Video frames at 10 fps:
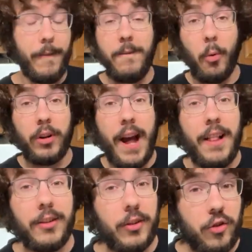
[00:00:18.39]

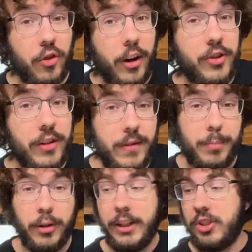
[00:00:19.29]
$4 instructions,
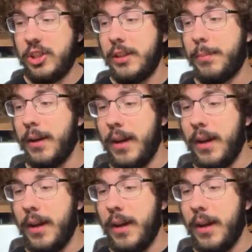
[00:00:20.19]
pretty cheap,